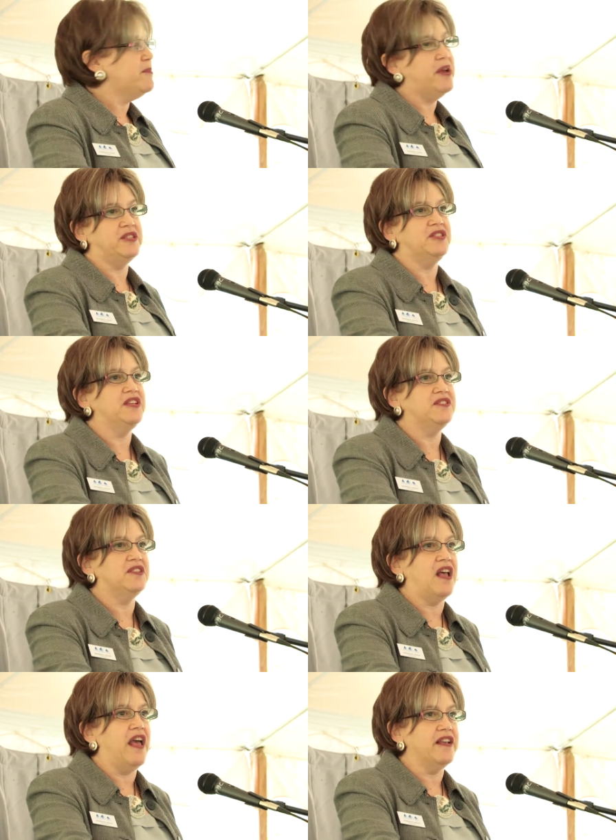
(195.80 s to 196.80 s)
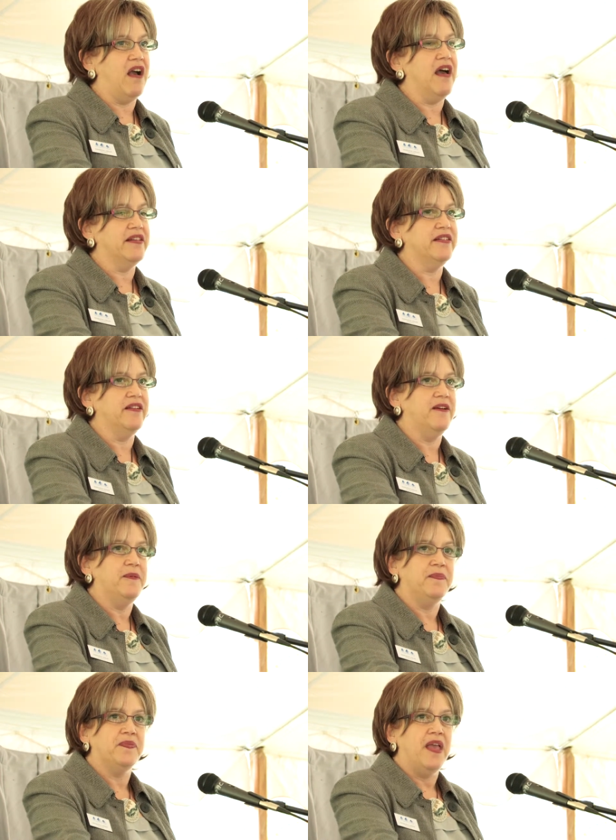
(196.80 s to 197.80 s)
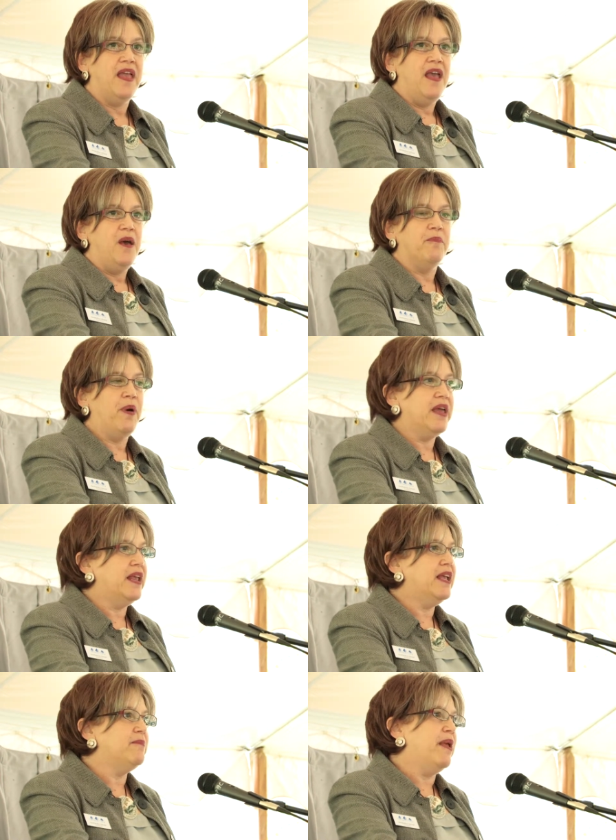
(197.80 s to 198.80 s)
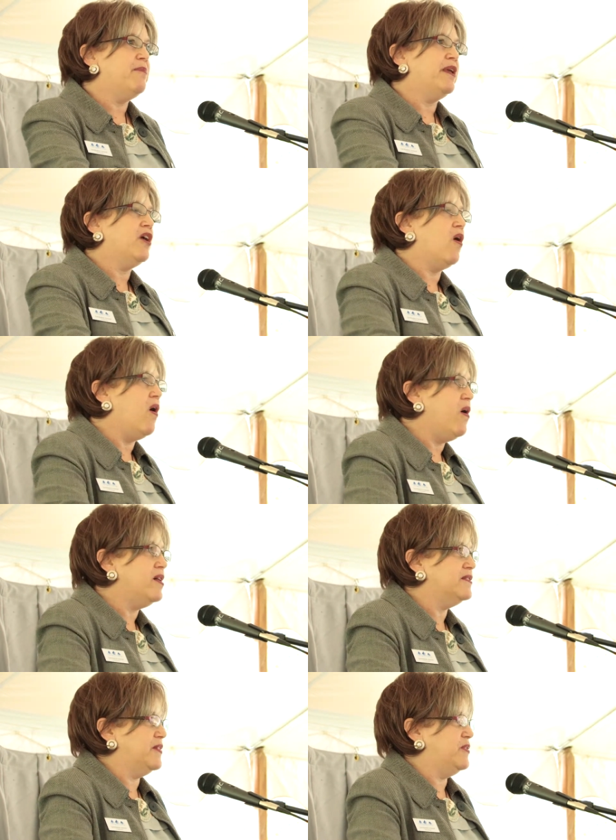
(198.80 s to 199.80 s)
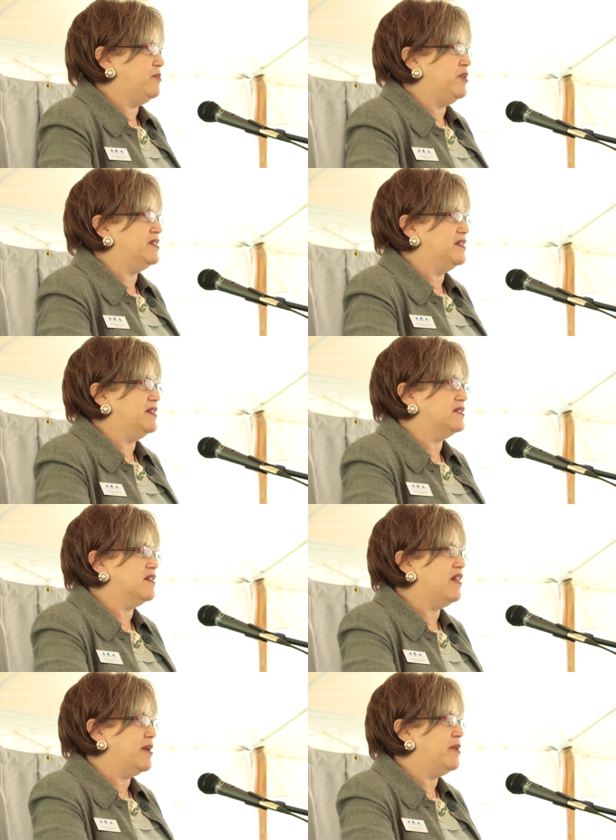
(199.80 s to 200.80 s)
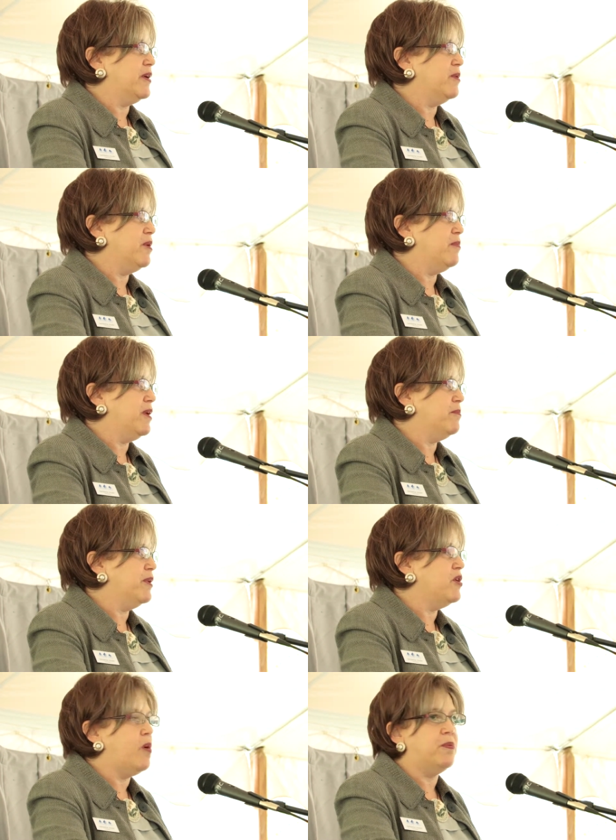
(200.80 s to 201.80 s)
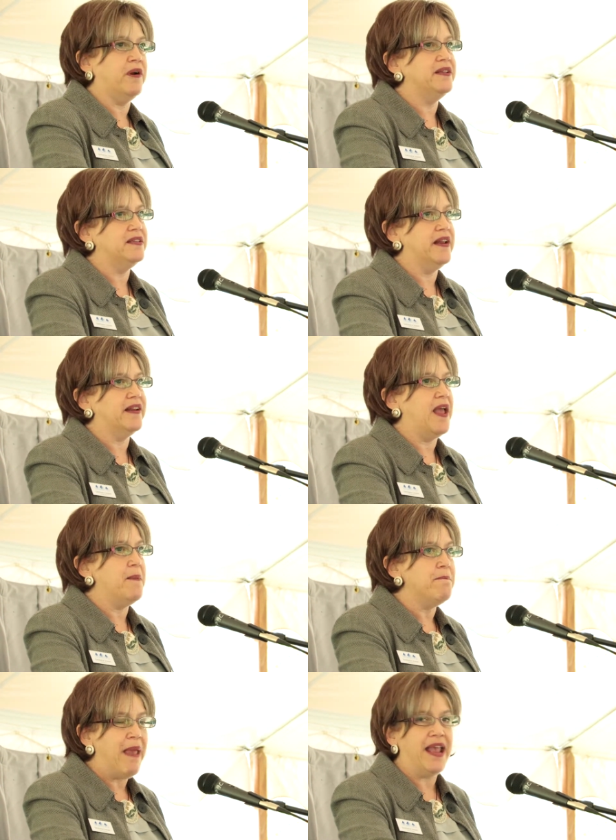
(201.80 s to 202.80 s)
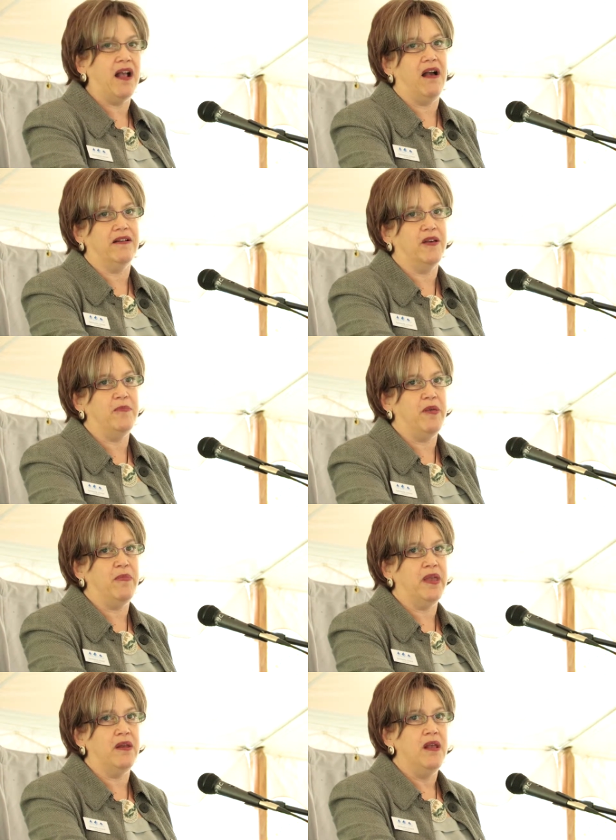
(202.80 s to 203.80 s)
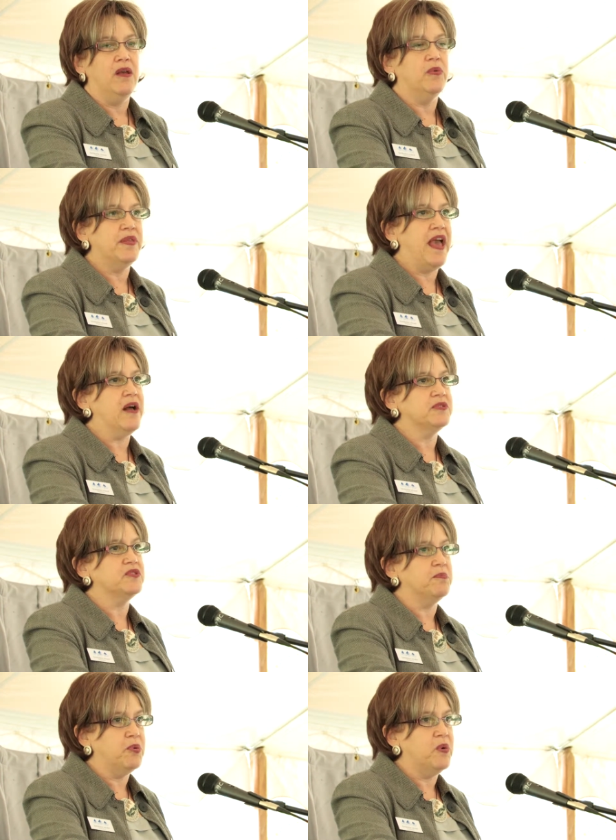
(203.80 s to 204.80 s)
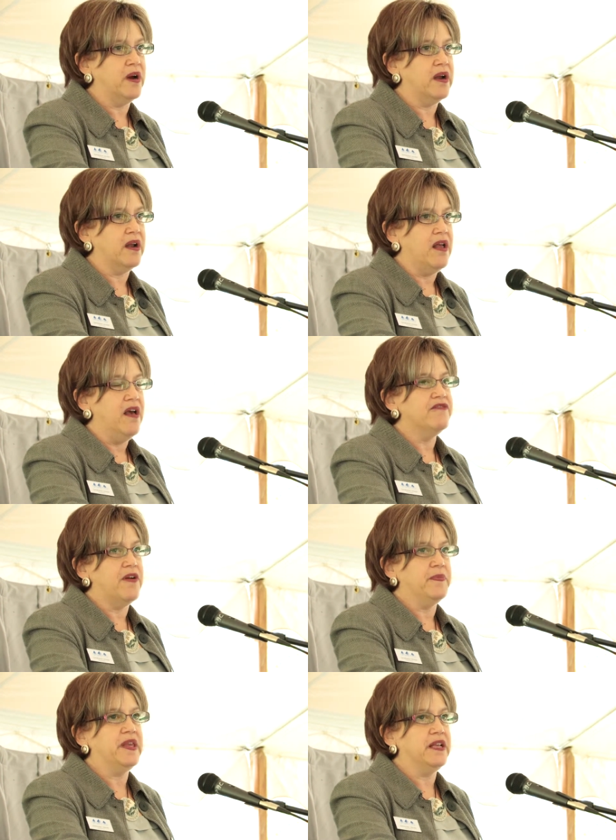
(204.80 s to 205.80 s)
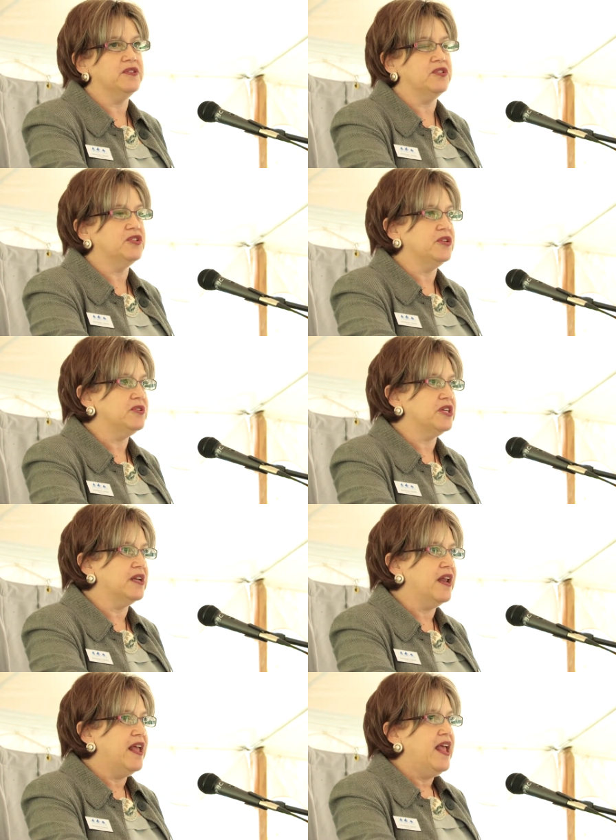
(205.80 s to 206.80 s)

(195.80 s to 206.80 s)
much since I got here. But it may be called the president's climate commitment, but no president can make a commitment without support from the institution.